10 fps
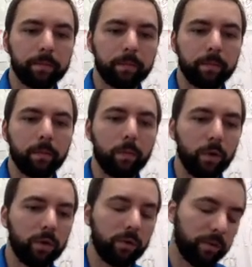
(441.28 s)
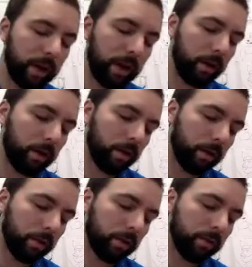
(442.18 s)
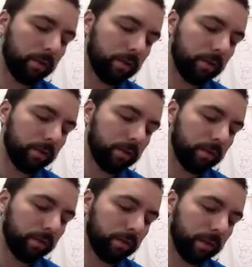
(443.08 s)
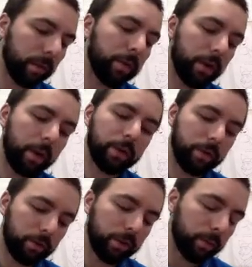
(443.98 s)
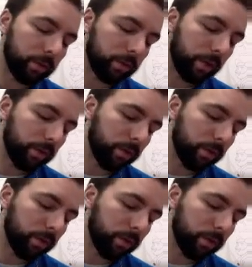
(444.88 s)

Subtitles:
move our. I'm gonna do a demonstration